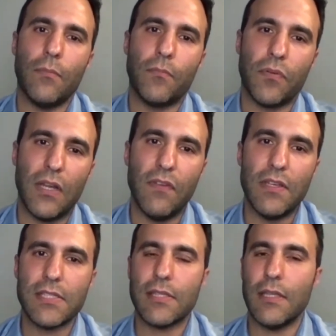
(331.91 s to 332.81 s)

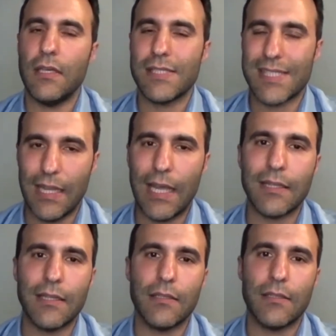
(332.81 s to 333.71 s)
previously
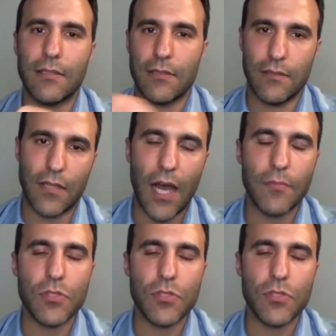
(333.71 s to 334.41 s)
selected time